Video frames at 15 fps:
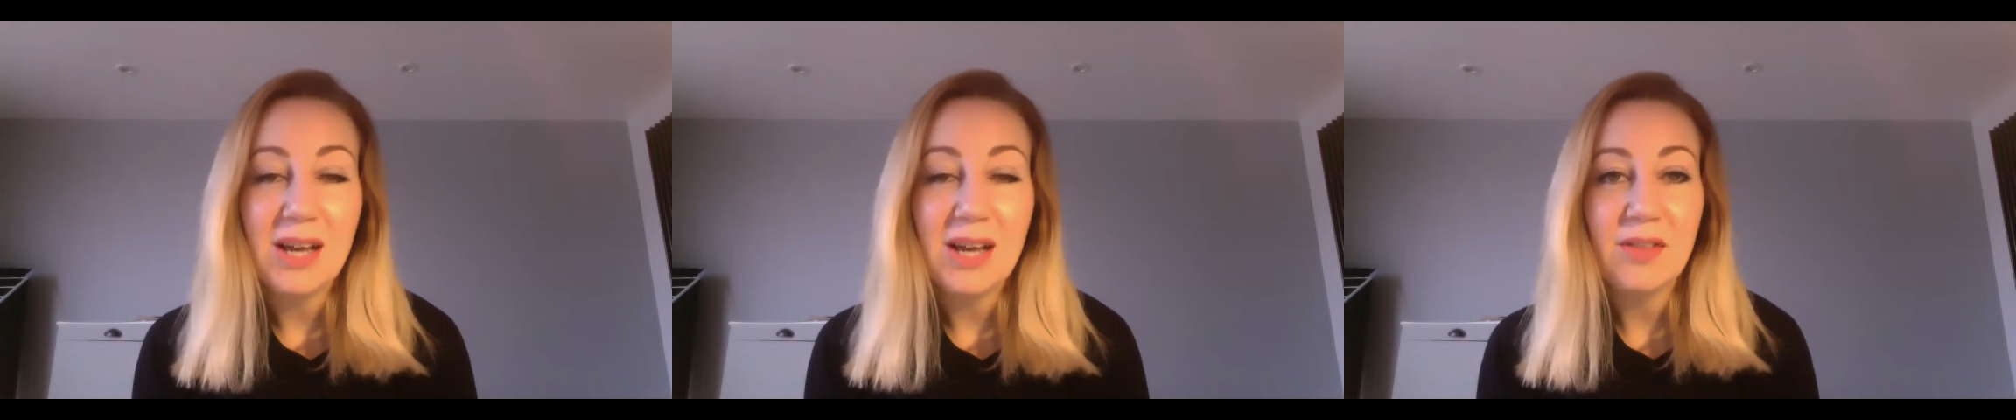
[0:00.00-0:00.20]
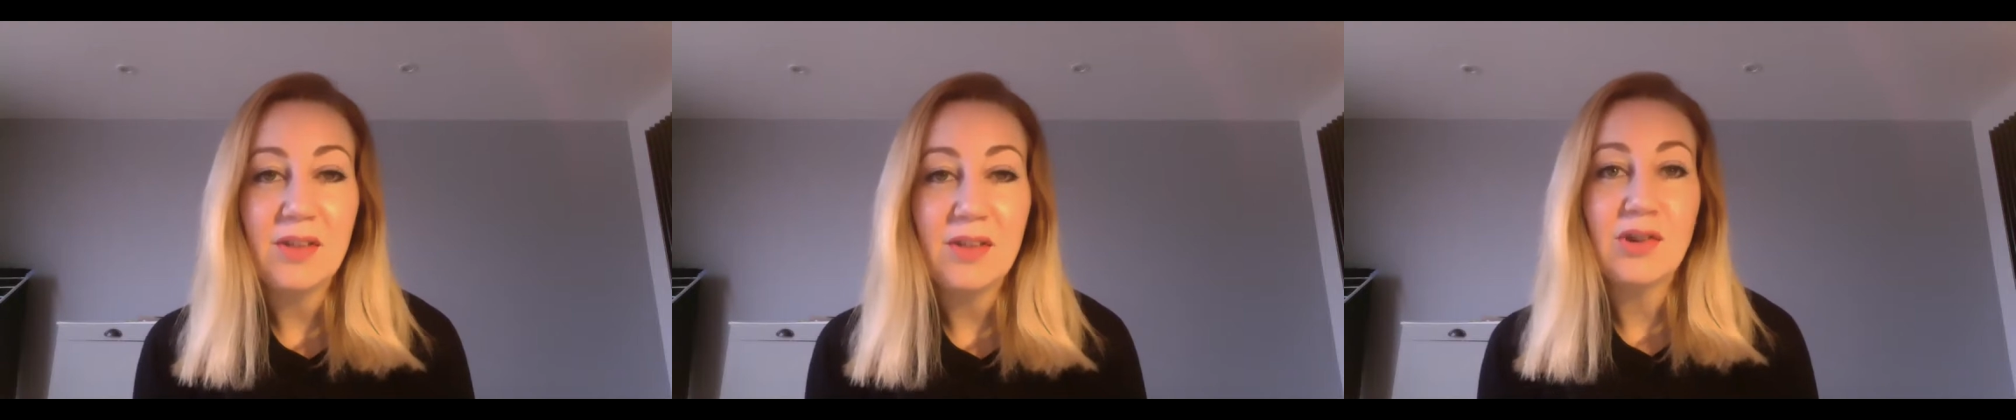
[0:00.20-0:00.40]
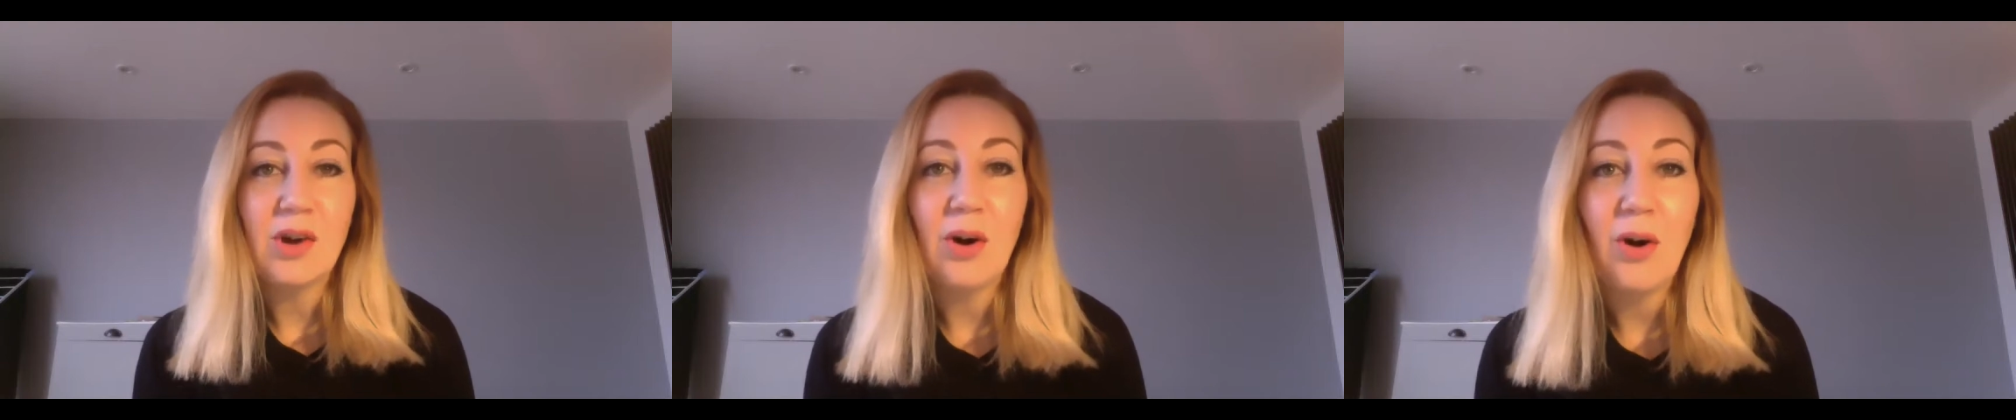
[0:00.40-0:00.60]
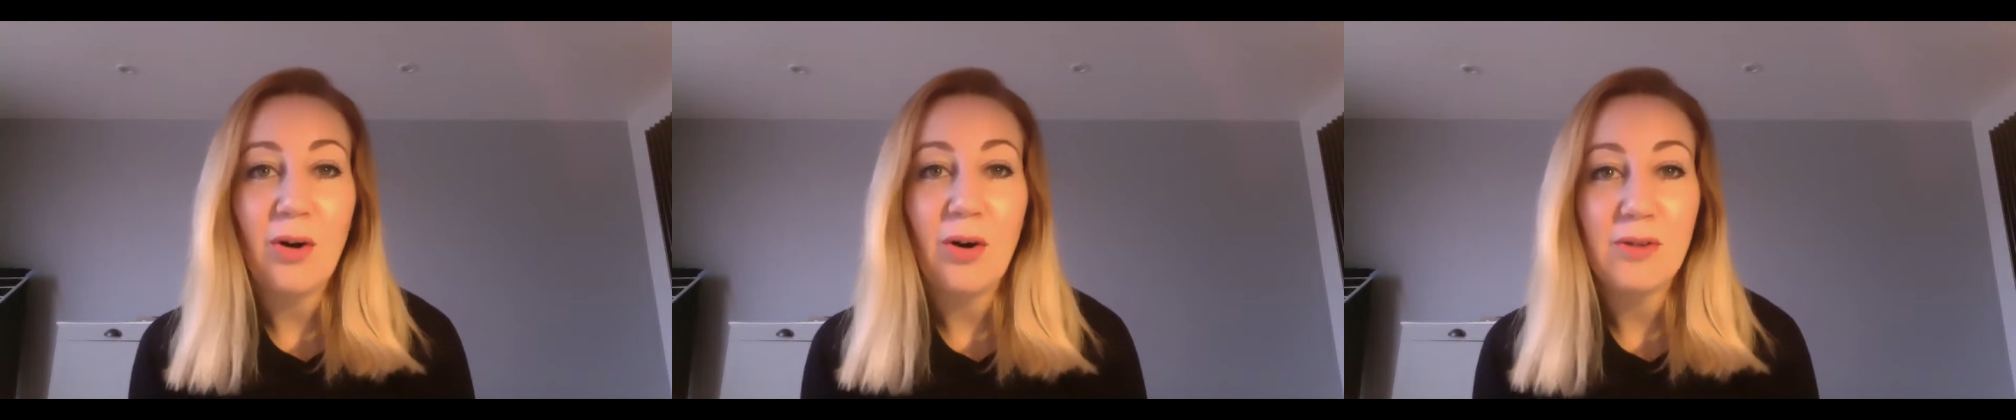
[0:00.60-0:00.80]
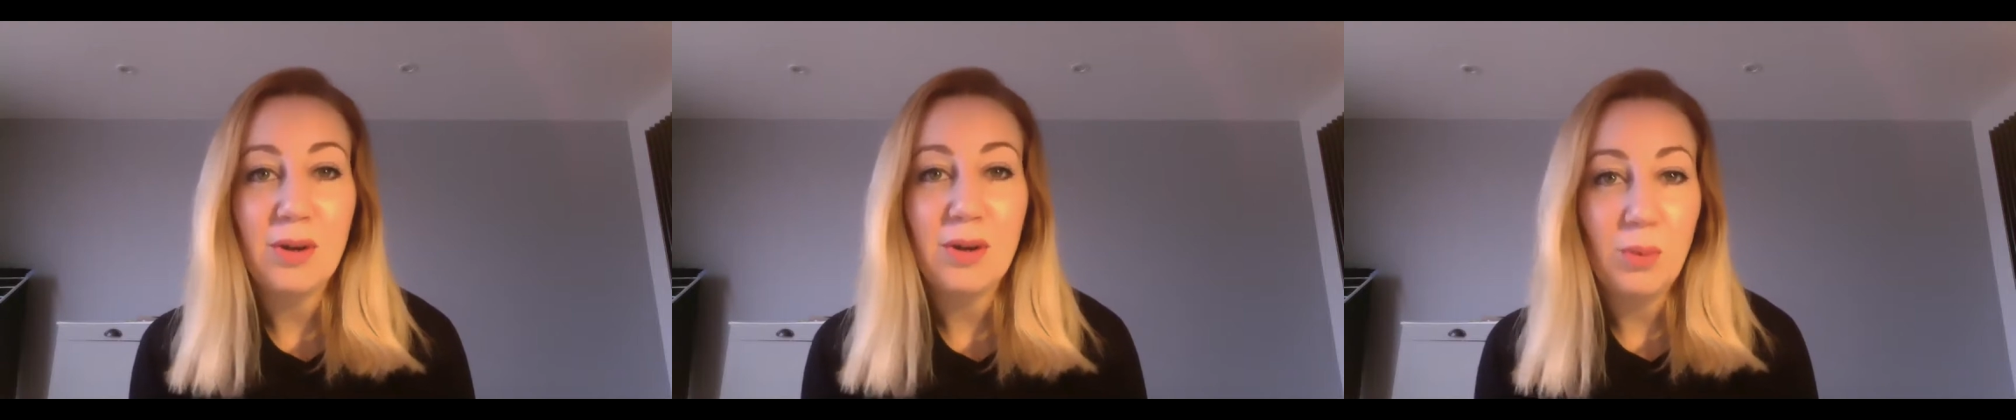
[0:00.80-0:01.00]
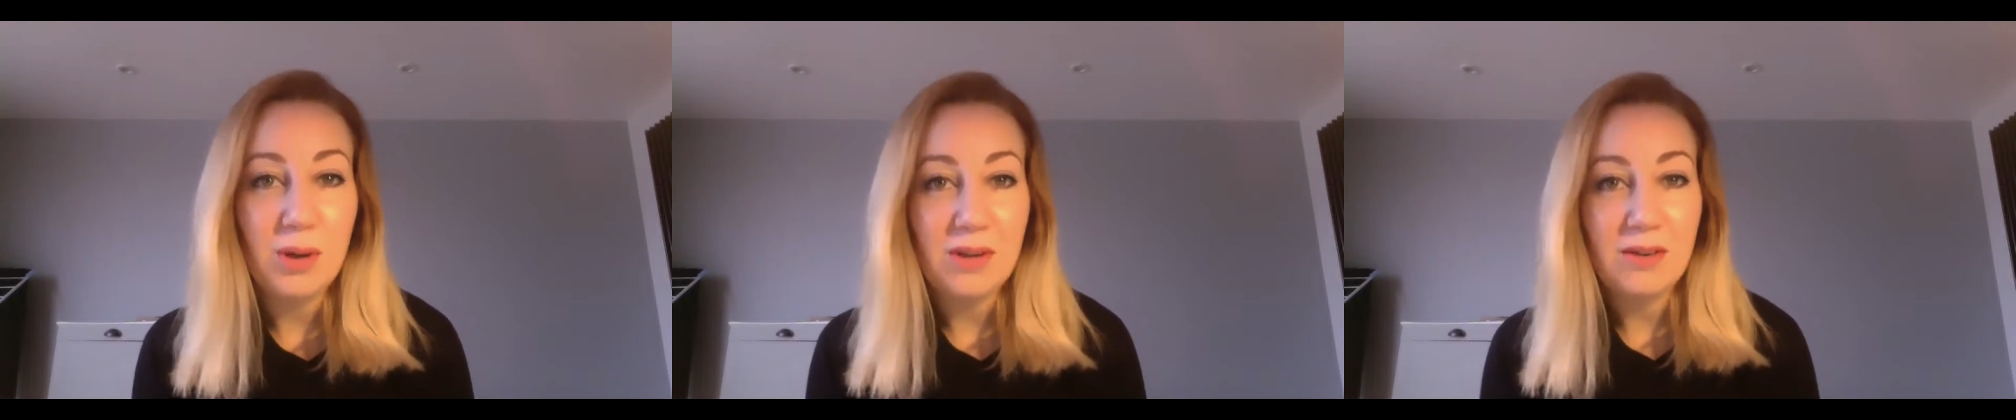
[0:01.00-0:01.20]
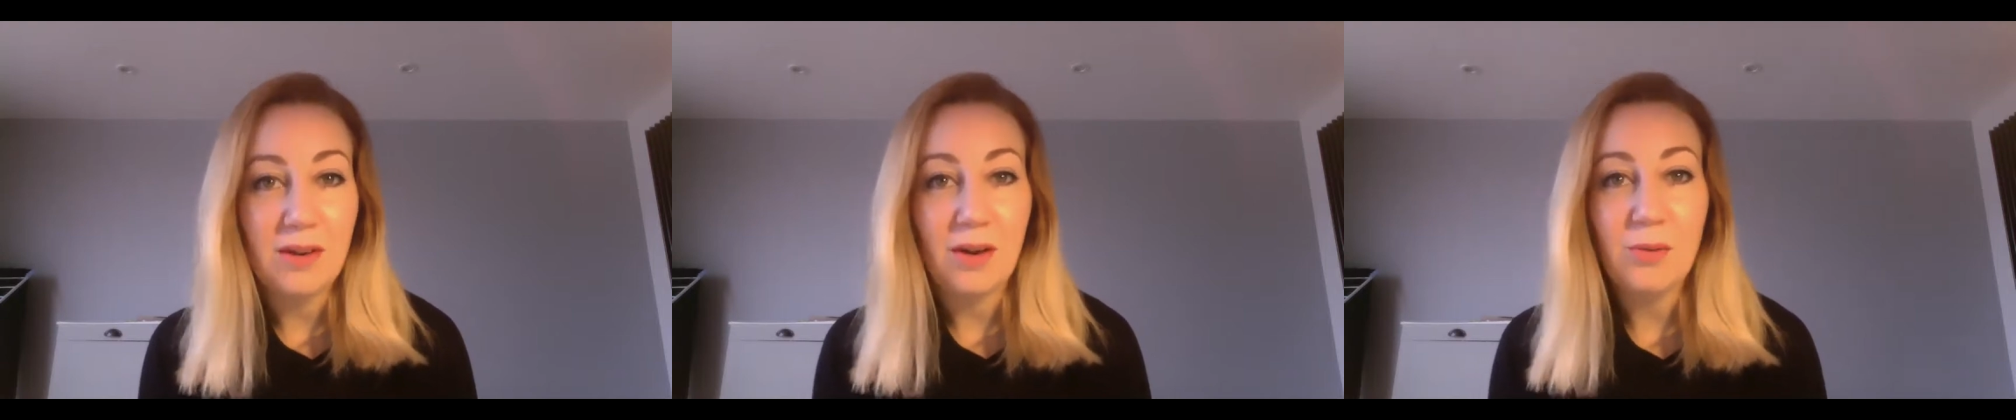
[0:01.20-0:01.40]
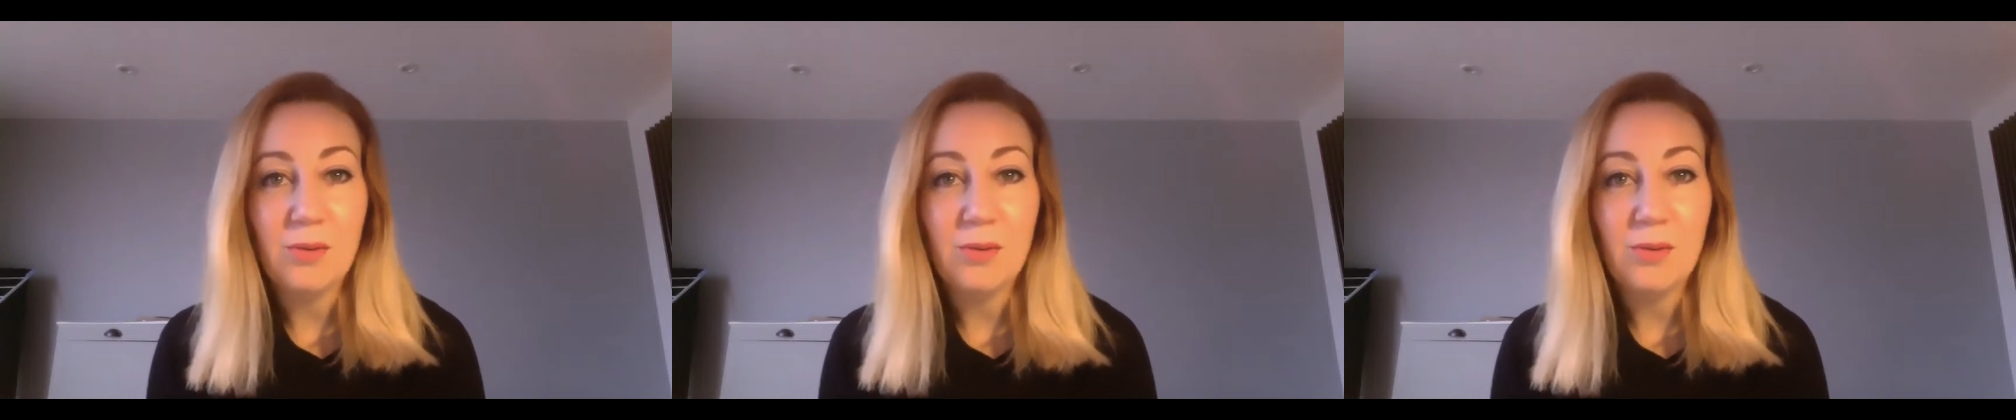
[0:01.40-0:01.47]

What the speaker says: at the Johari window,